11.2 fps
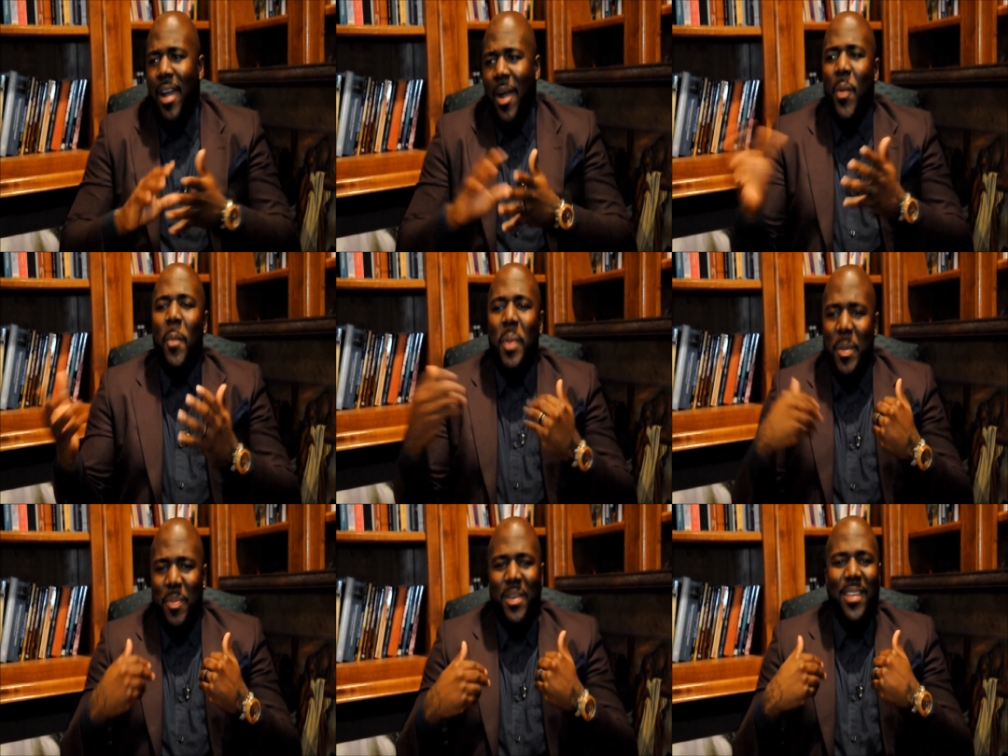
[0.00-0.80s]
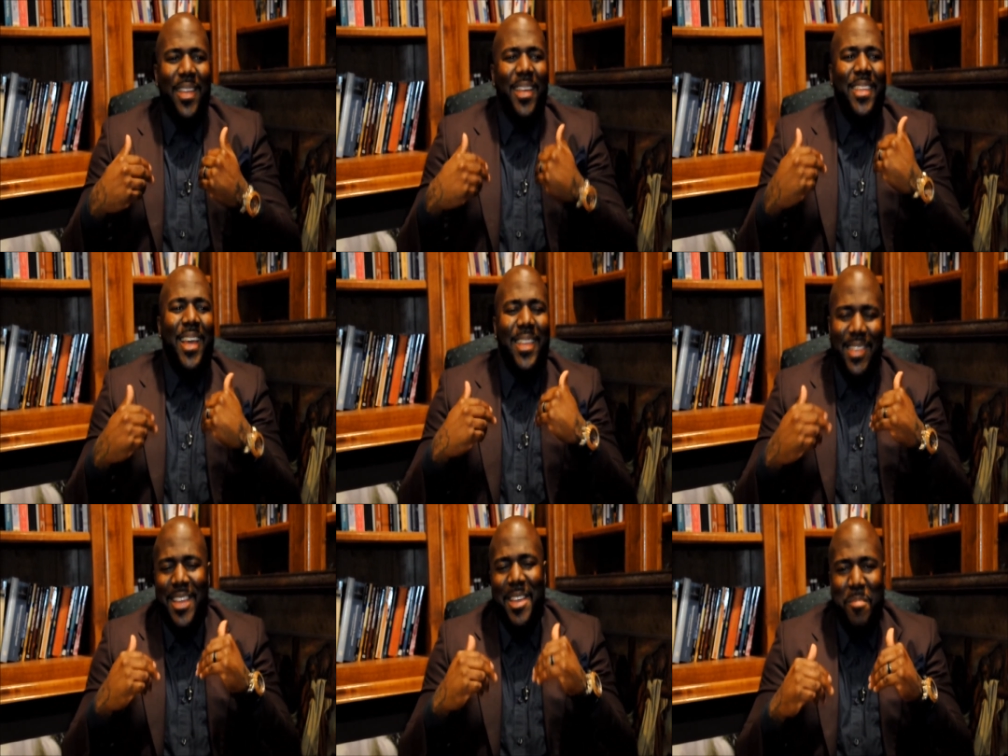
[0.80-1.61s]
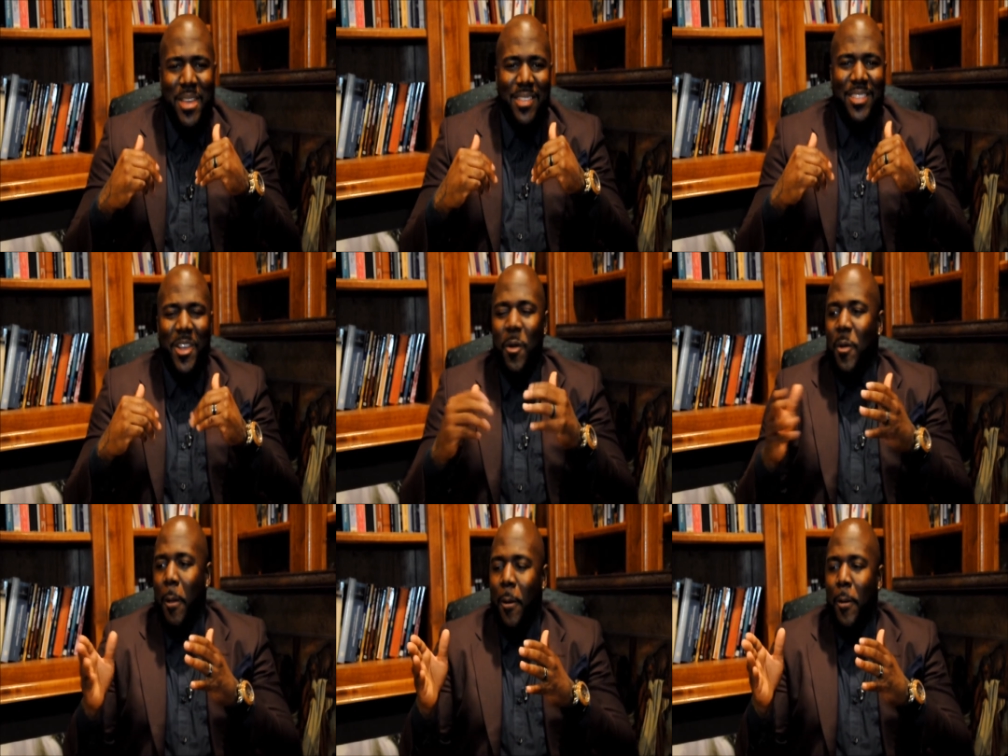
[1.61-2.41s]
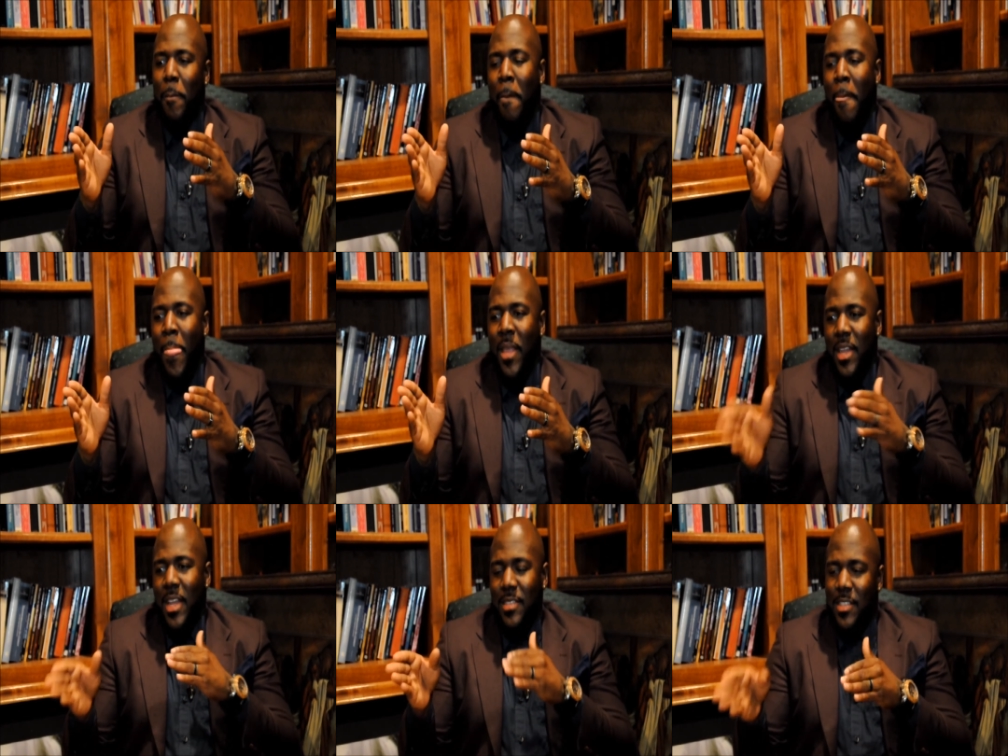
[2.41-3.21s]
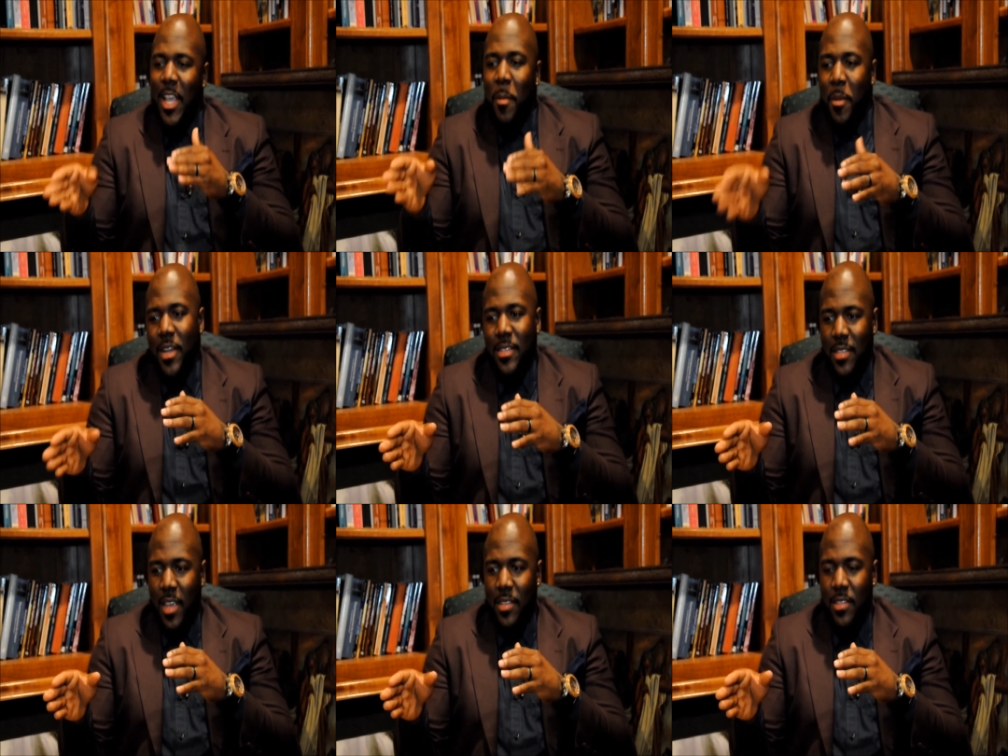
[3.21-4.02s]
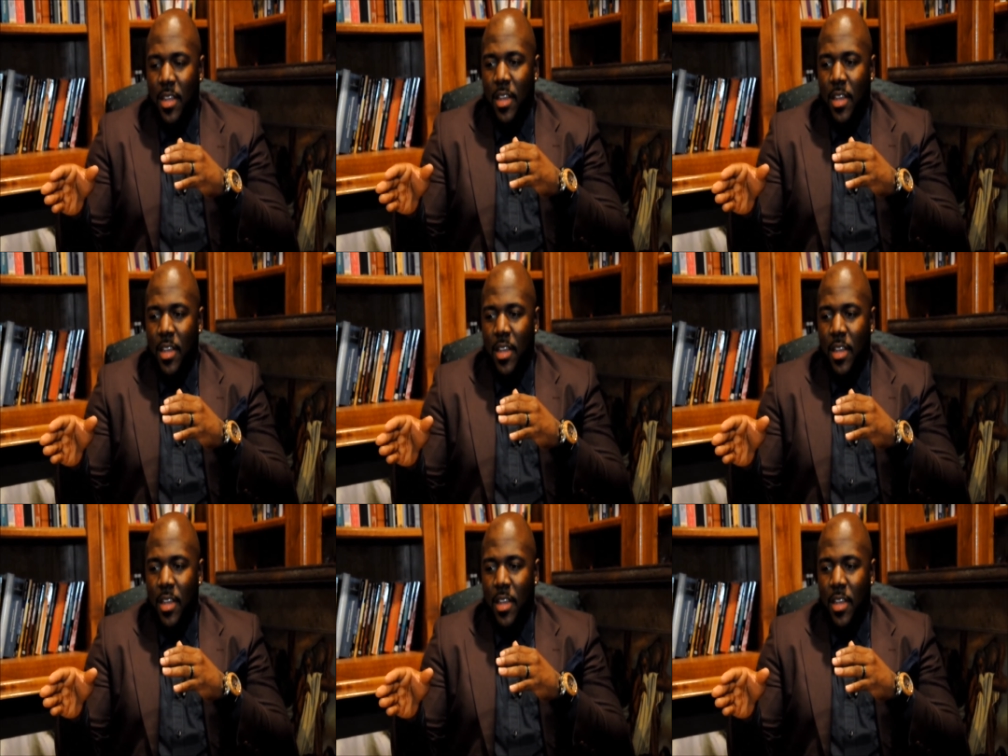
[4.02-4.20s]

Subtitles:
I want people to like dig me. So, in that same context,